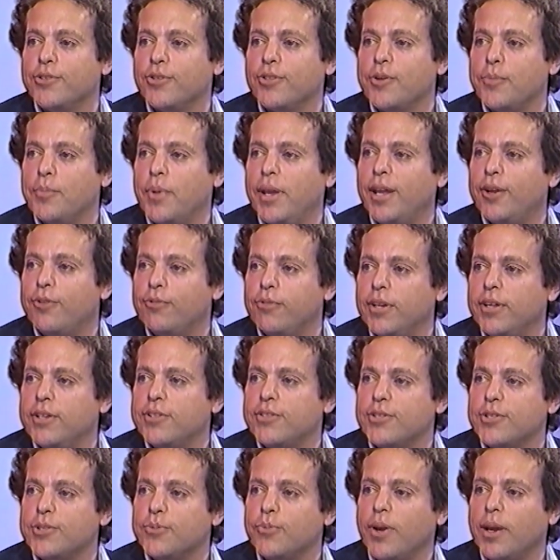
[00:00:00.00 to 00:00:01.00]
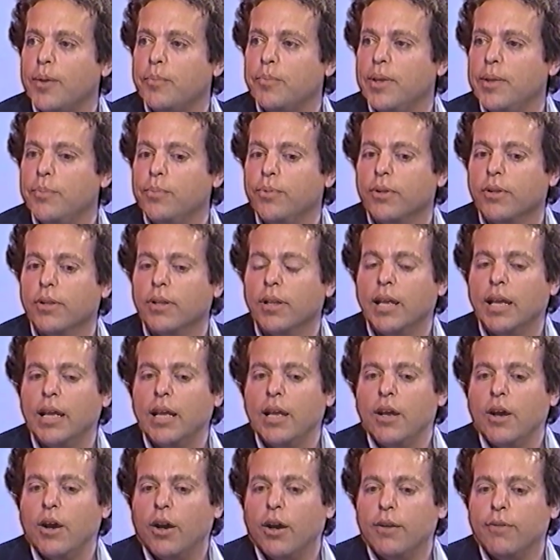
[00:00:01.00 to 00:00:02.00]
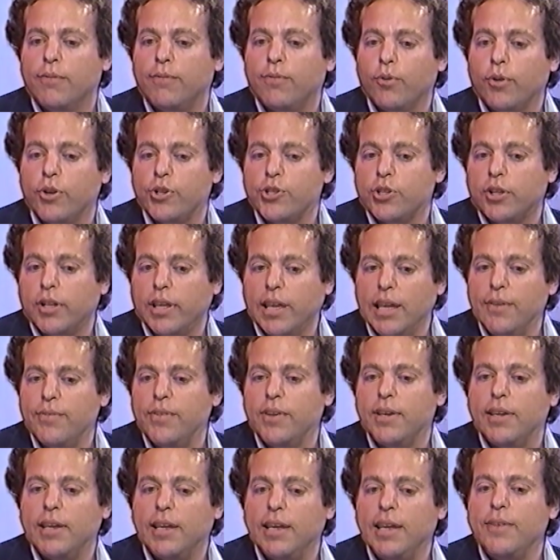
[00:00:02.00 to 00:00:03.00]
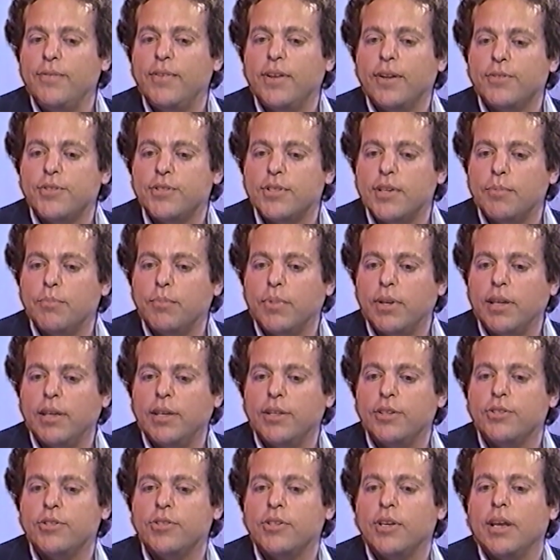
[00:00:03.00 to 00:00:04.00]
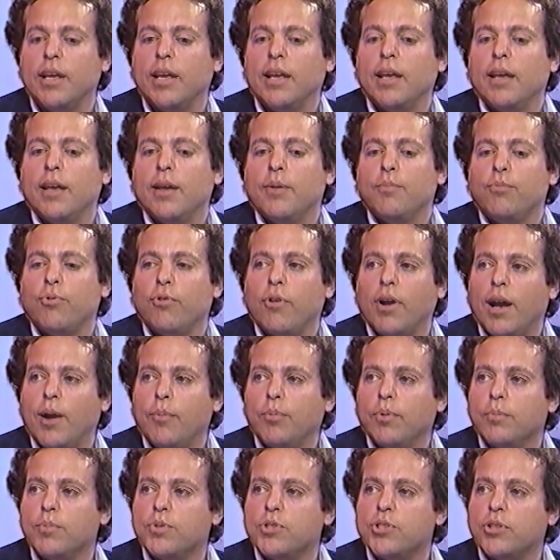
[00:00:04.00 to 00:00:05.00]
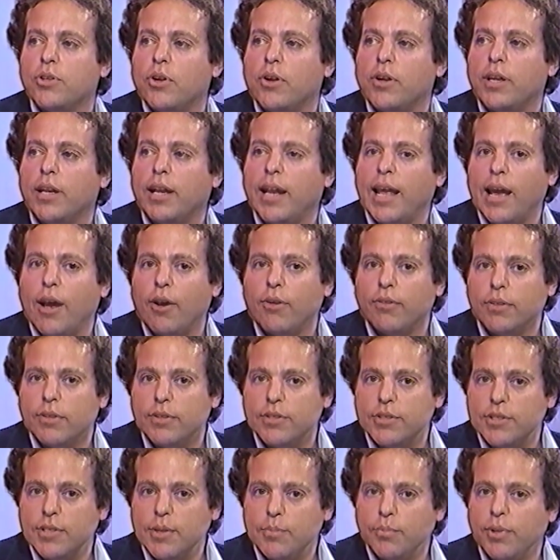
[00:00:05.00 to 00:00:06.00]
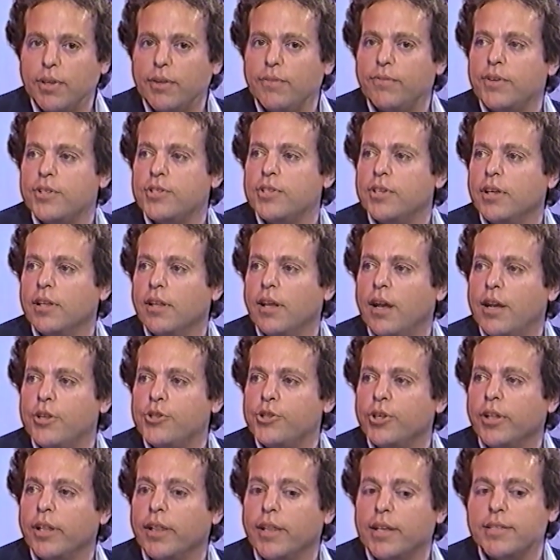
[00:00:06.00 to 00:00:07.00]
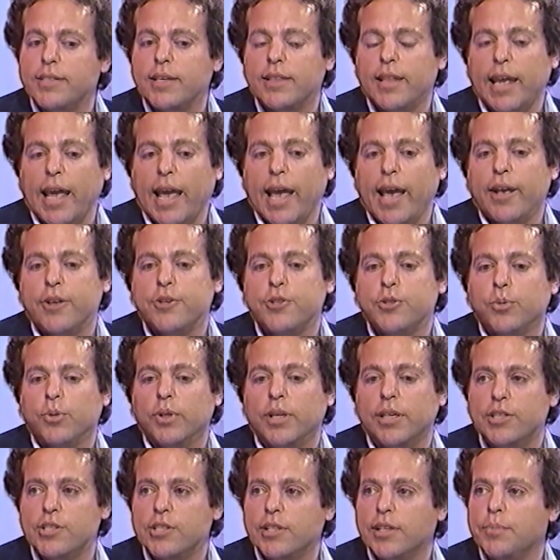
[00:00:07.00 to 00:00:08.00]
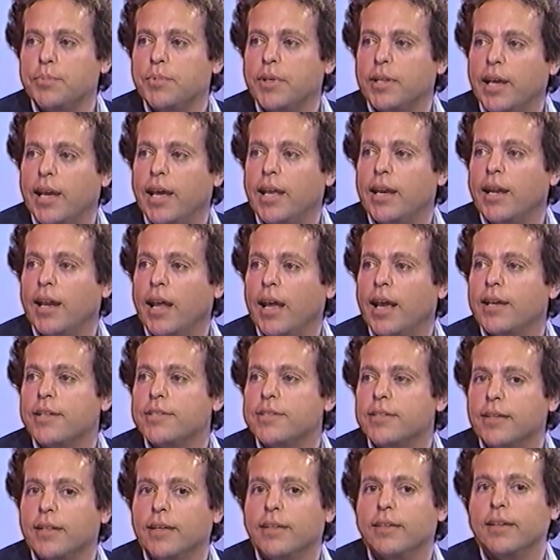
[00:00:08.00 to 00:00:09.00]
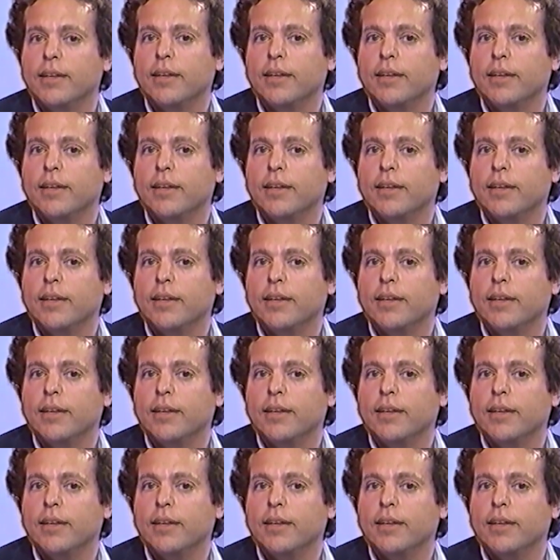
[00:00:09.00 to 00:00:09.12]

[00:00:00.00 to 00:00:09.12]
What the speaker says: So there are many reasons why people, unfortunately, even if somebody's problem started out simply physiologically, let's say they actually slipped and had an accident